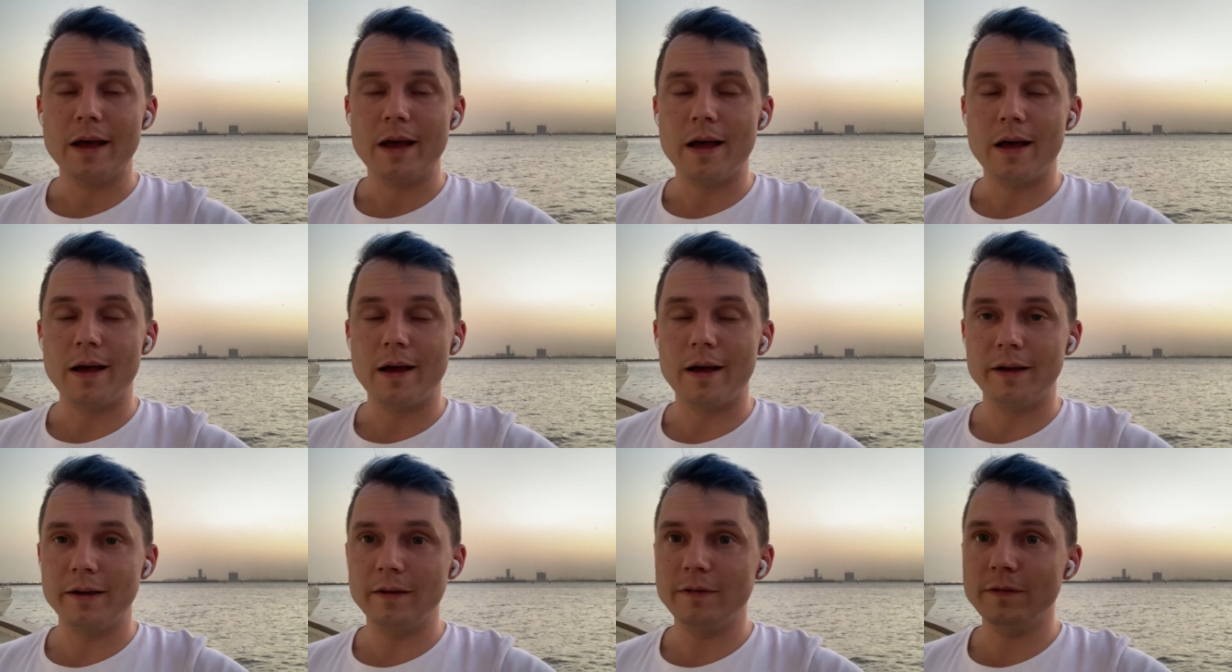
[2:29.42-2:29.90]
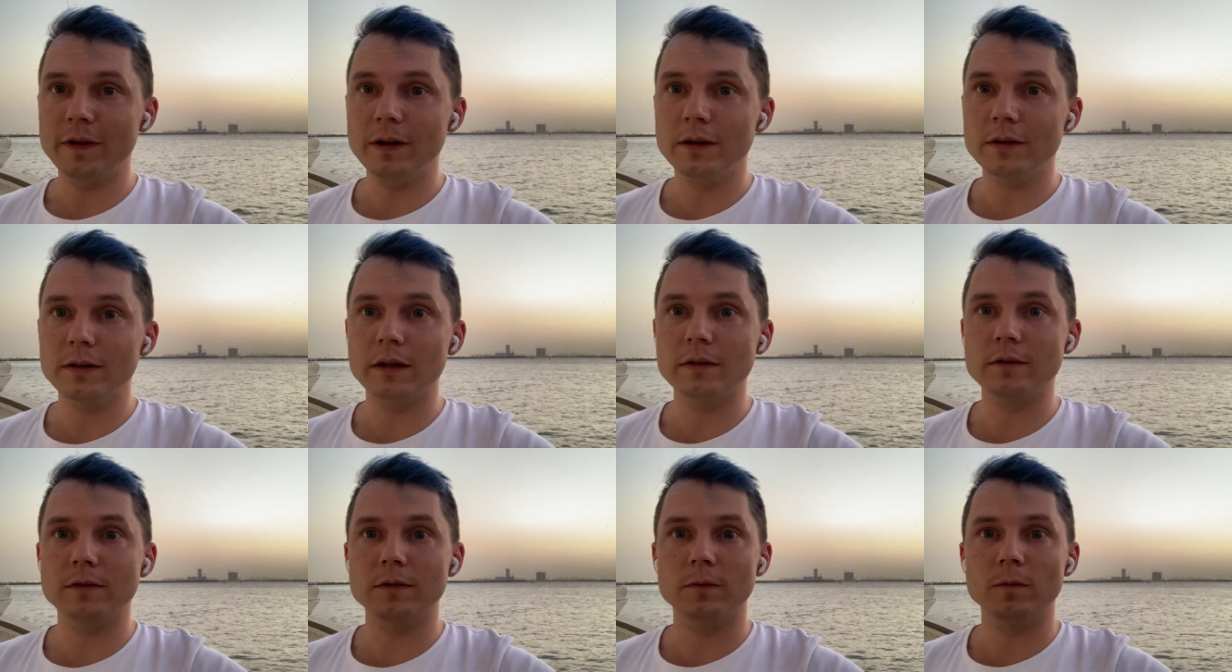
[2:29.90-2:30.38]
I think
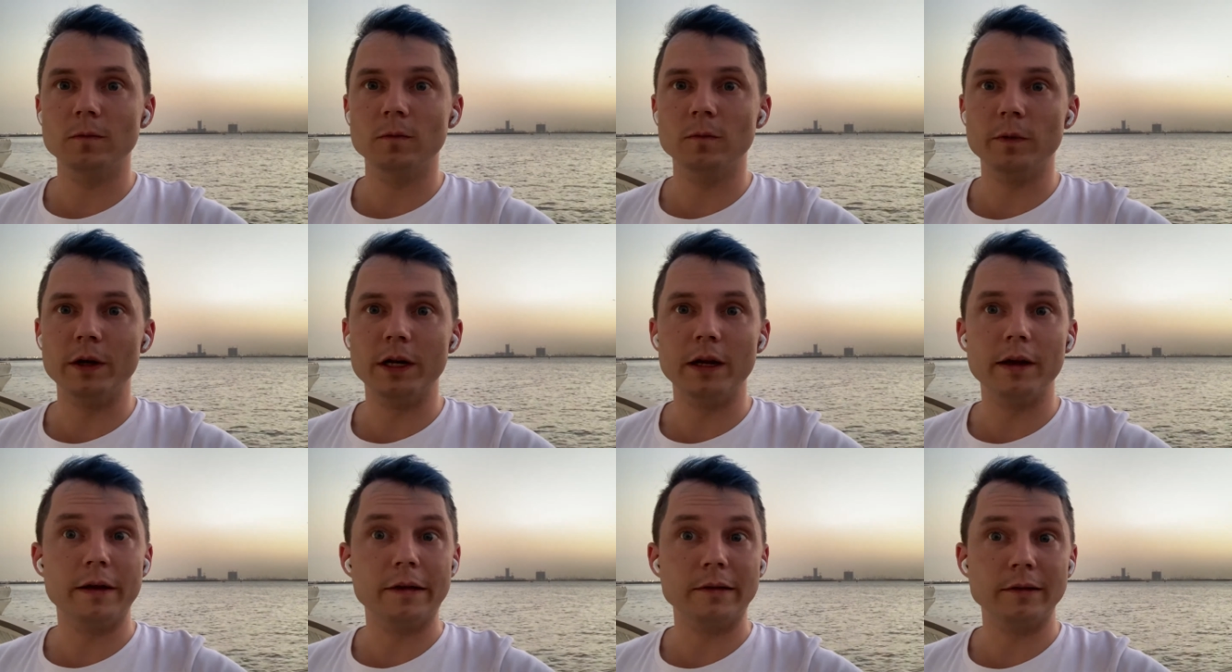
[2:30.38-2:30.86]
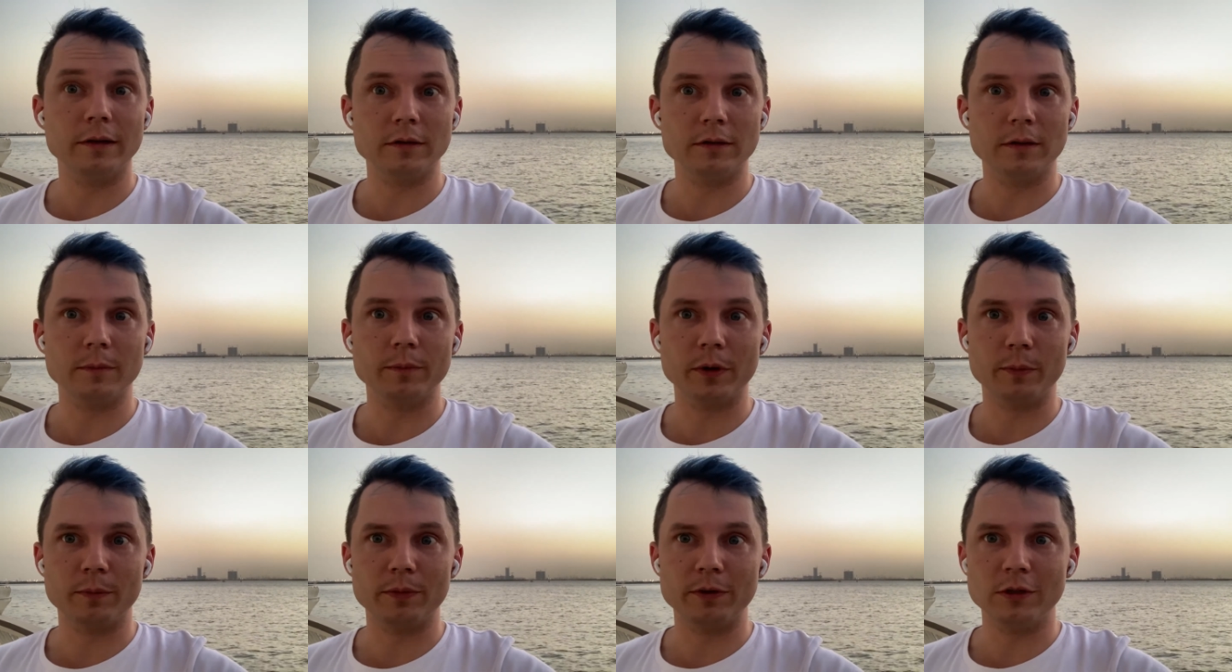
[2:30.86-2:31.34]
that's really interesting
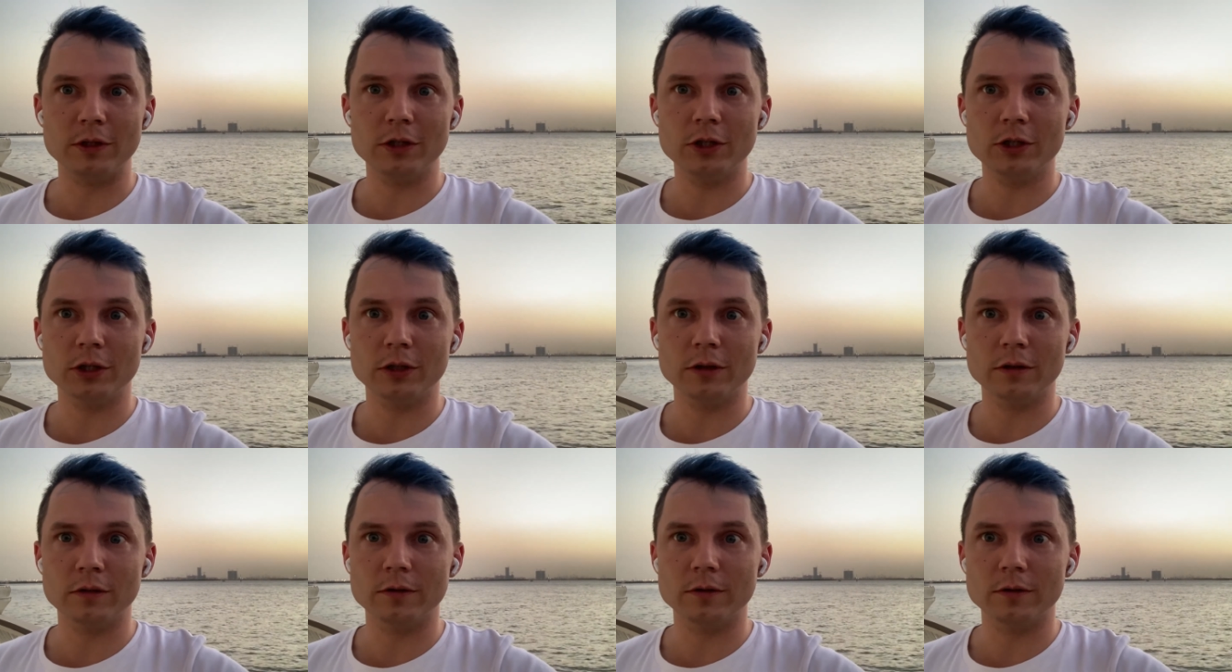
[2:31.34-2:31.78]
proposition.